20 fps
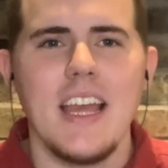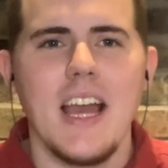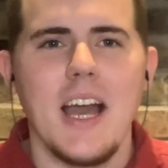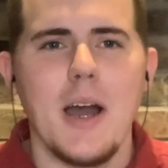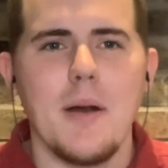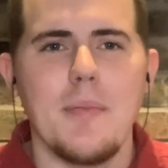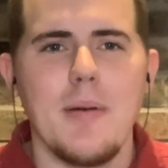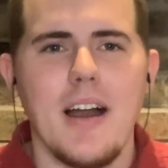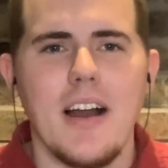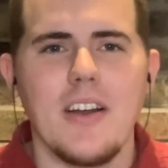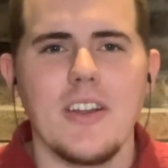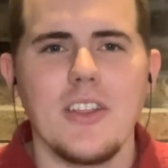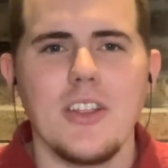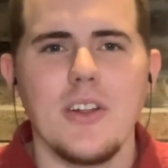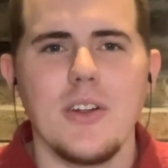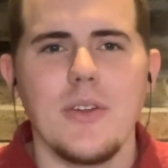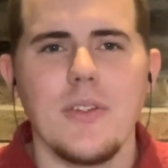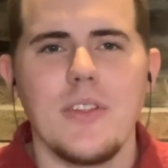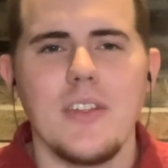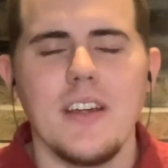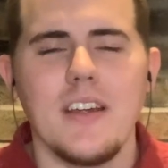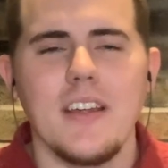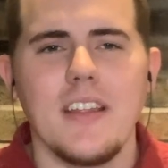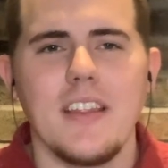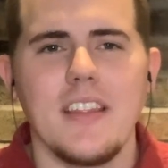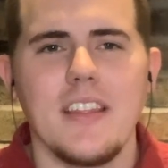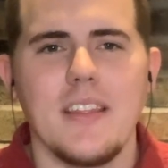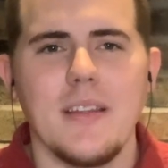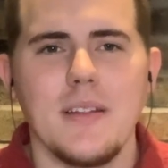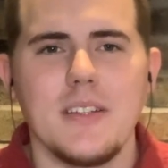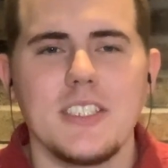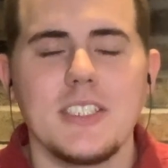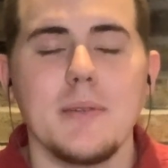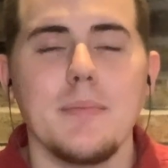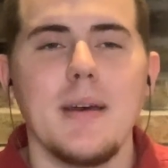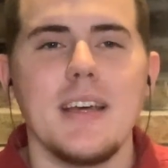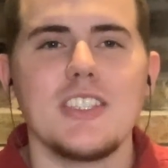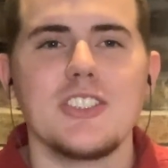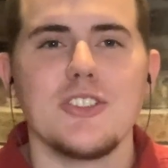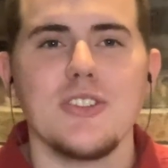about, the
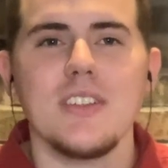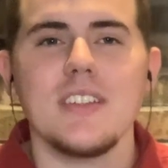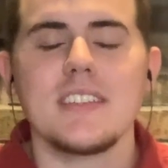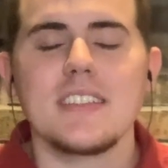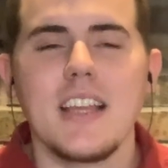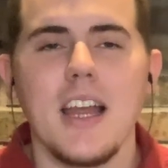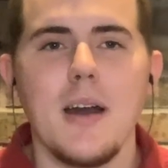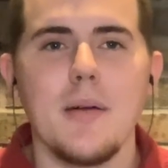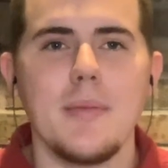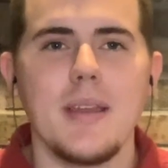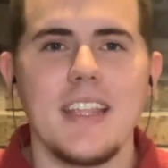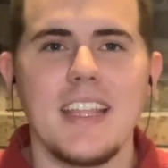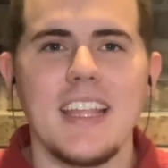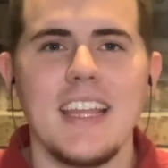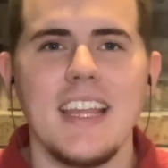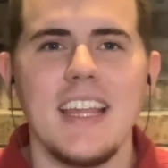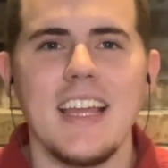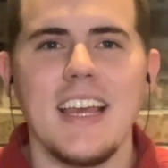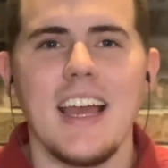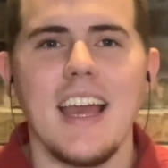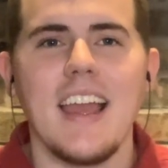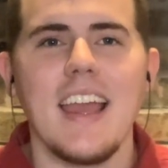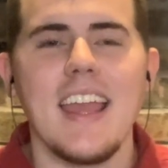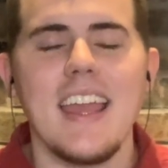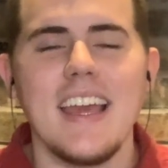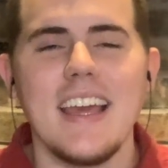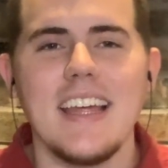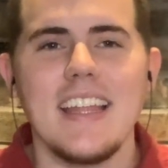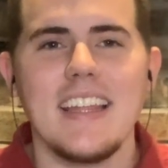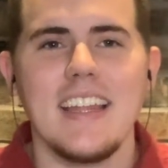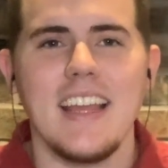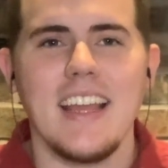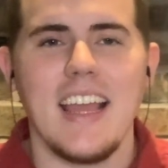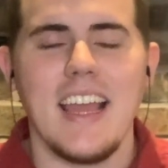semester that's coming ahead,